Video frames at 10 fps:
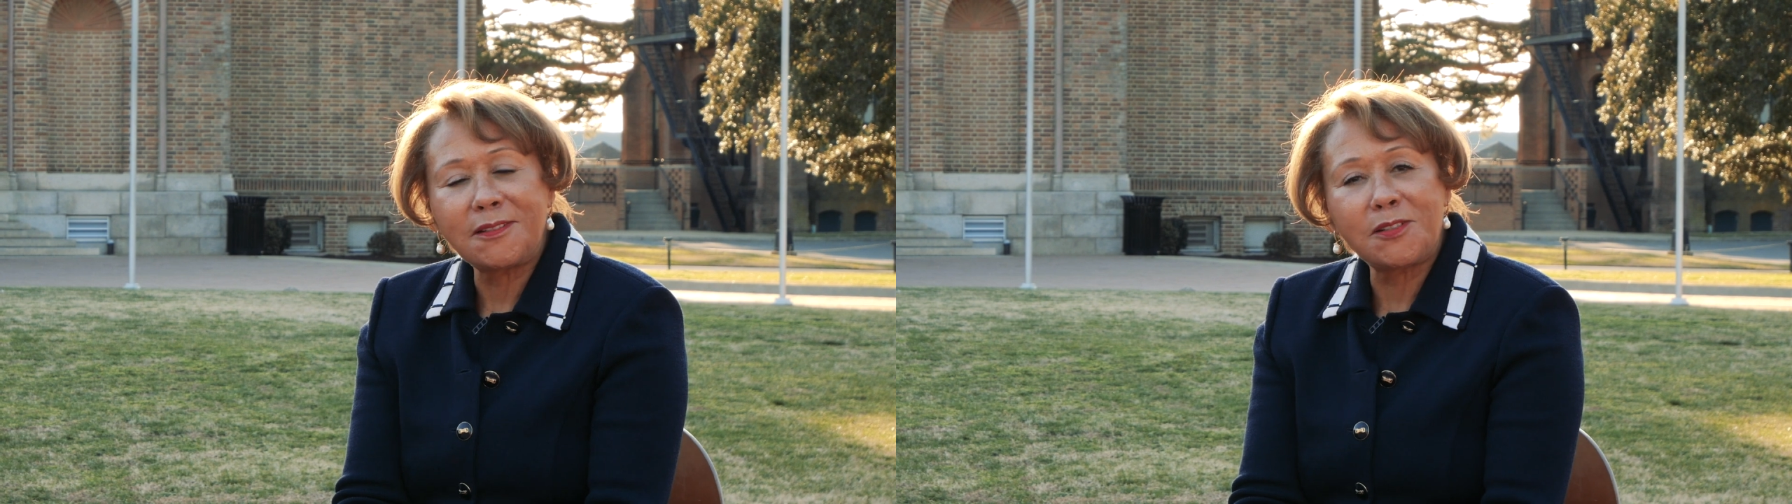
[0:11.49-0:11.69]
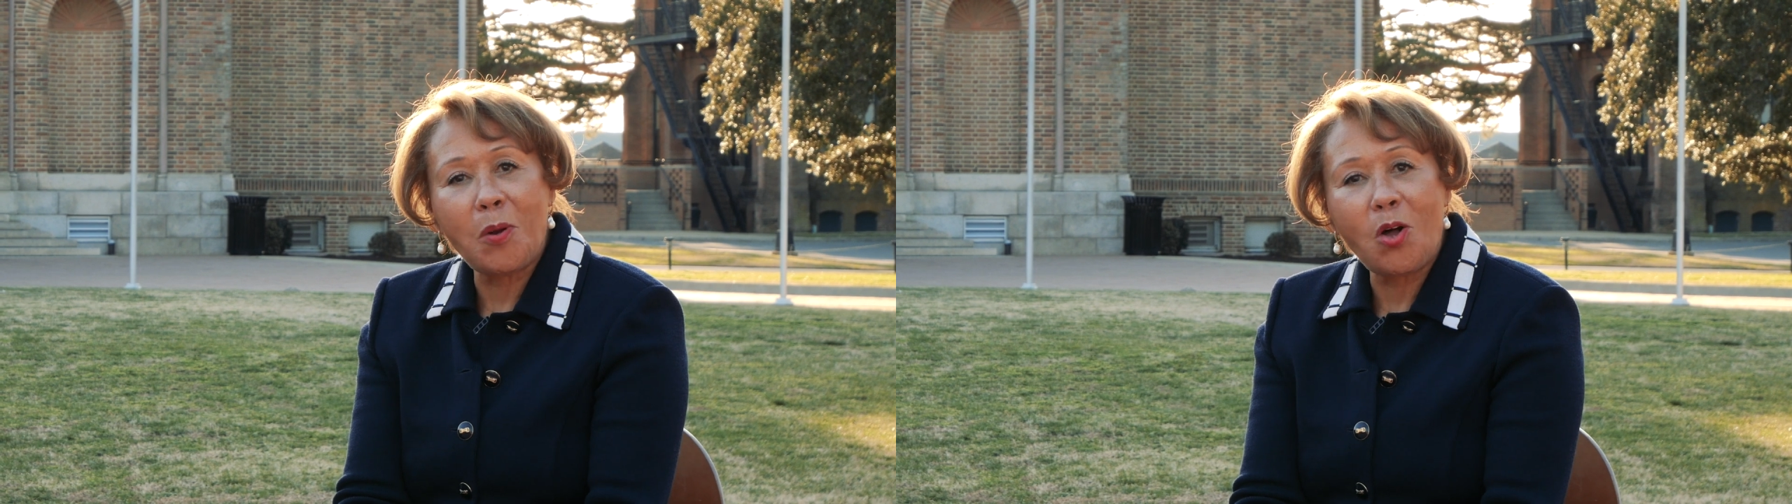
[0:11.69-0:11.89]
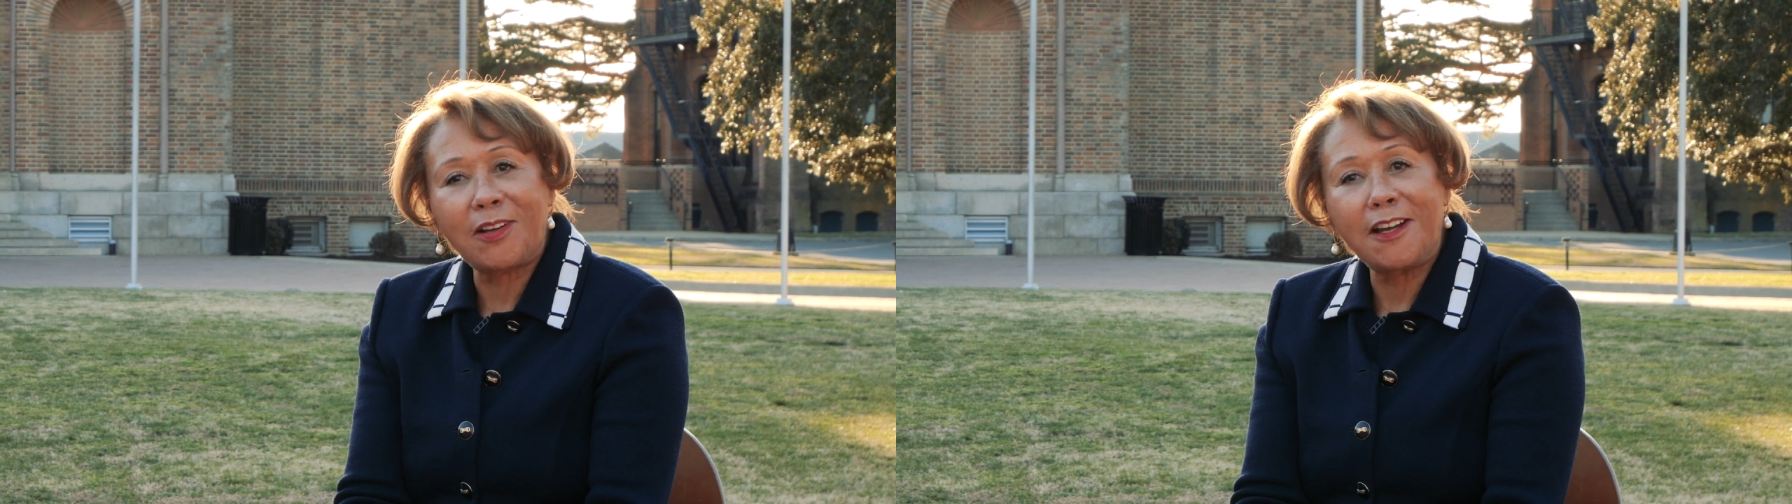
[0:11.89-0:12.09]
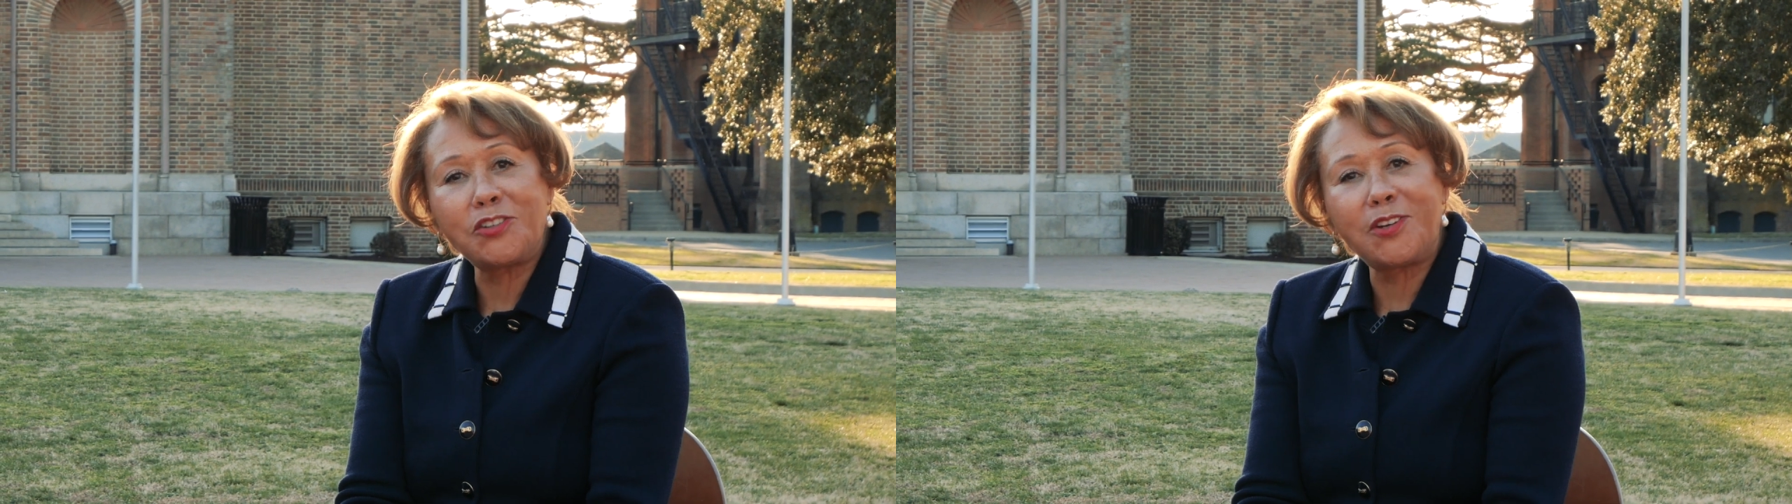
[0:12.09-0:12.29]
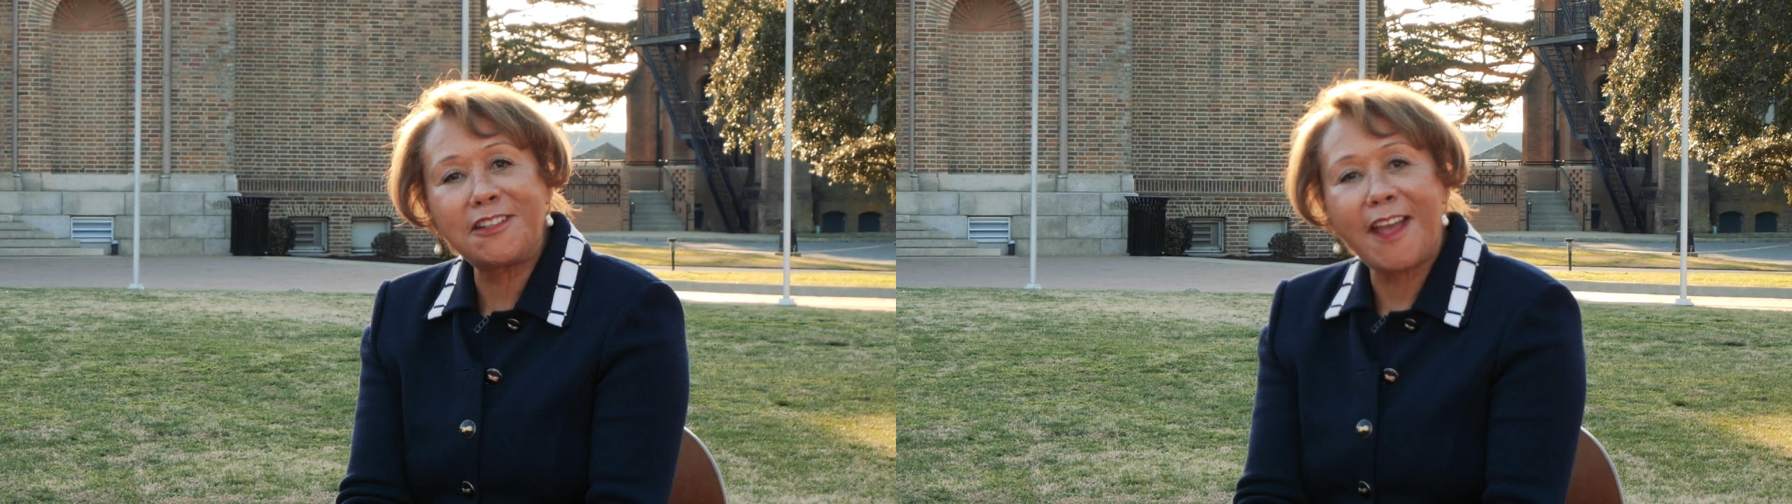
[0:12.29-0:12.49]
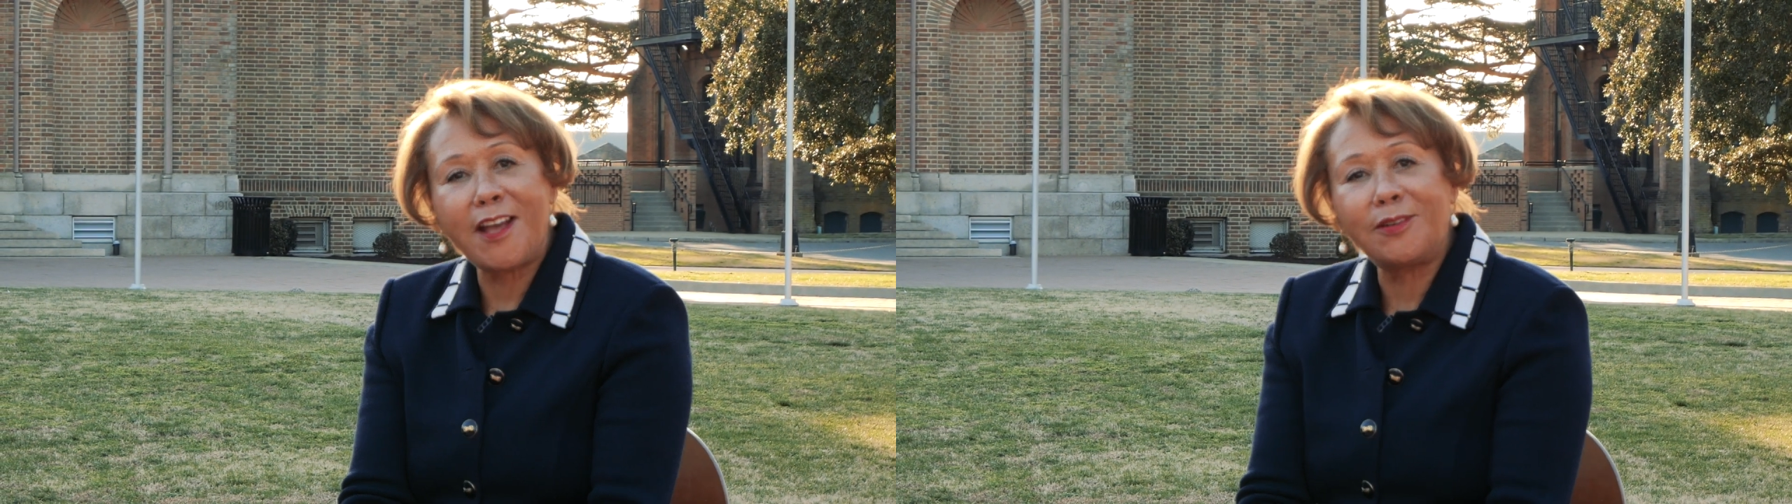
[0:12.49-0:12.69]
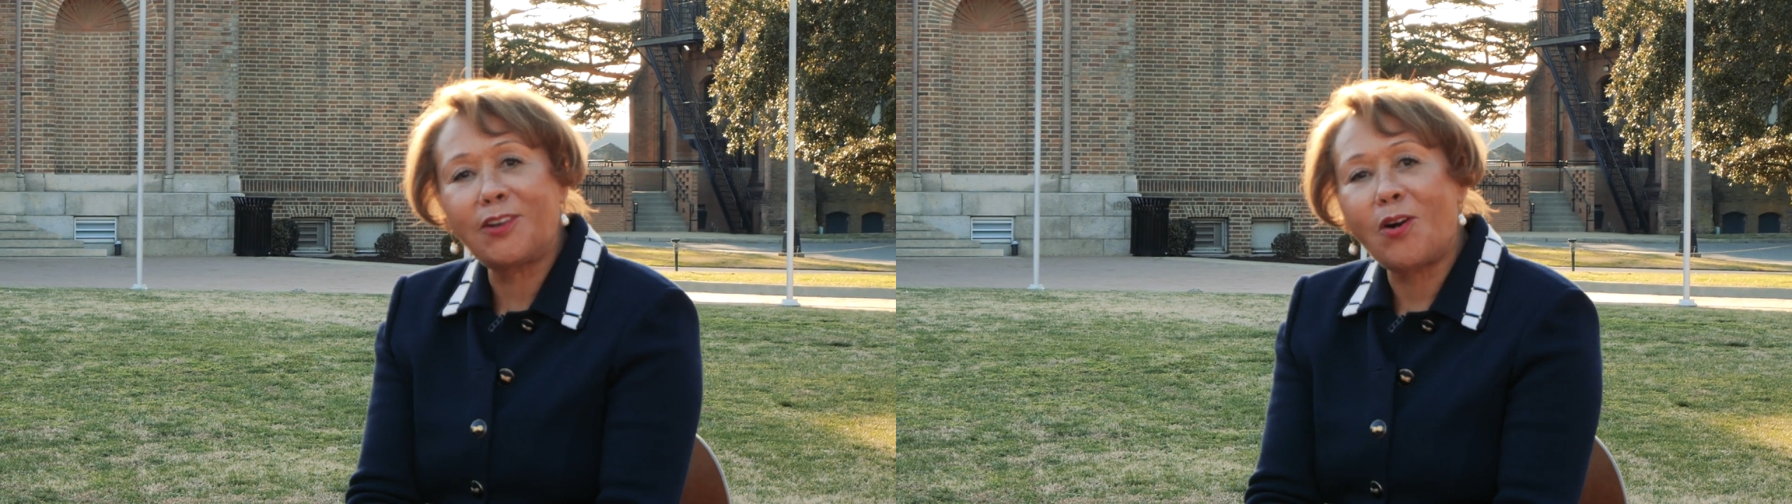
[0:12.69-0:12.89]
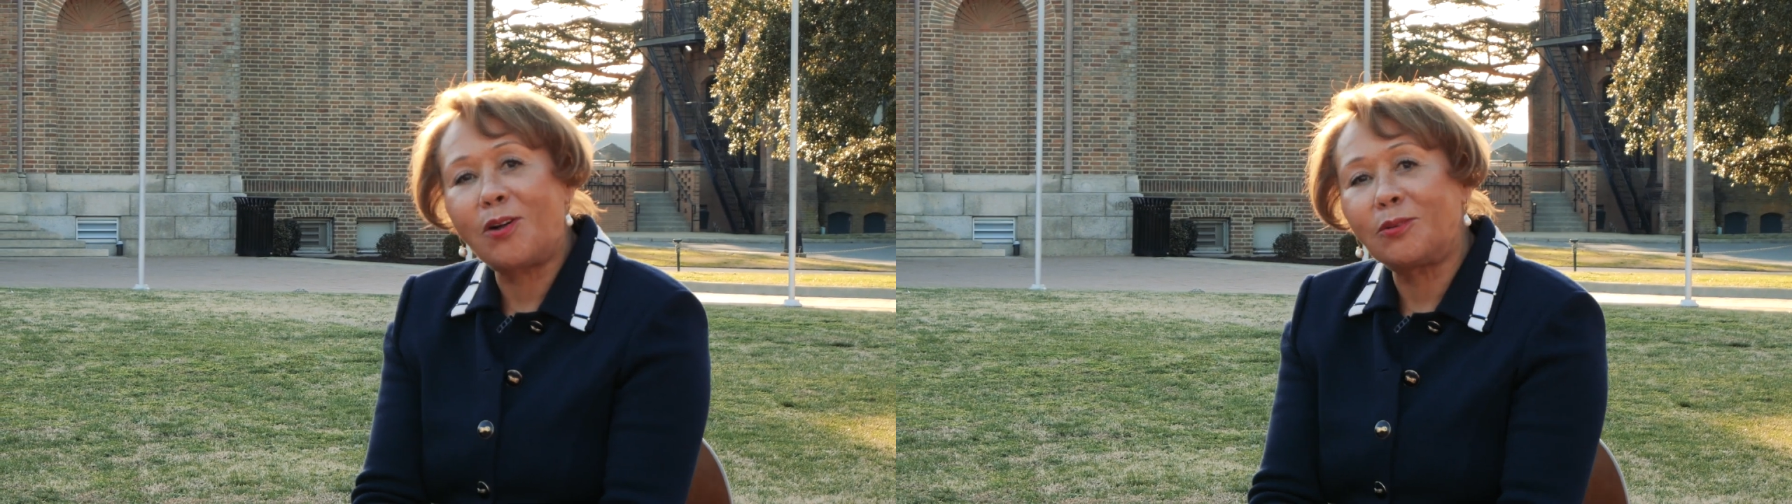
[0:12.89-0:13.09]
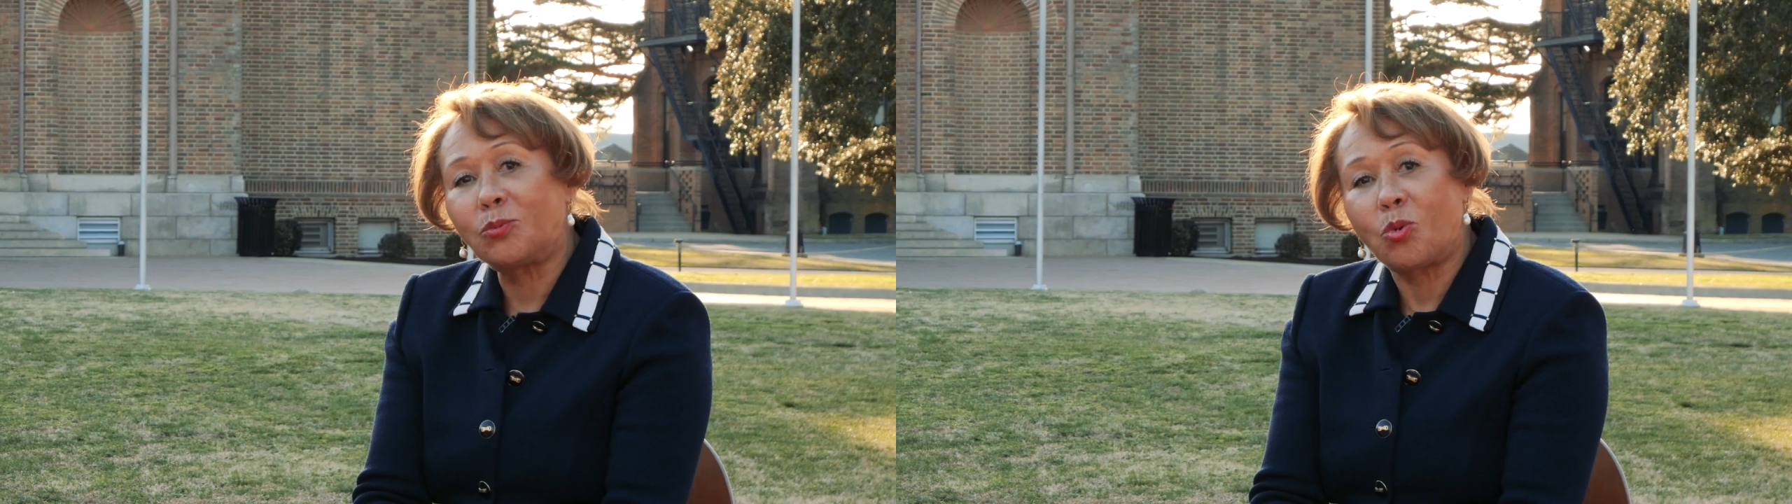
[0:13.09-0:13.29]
small country town called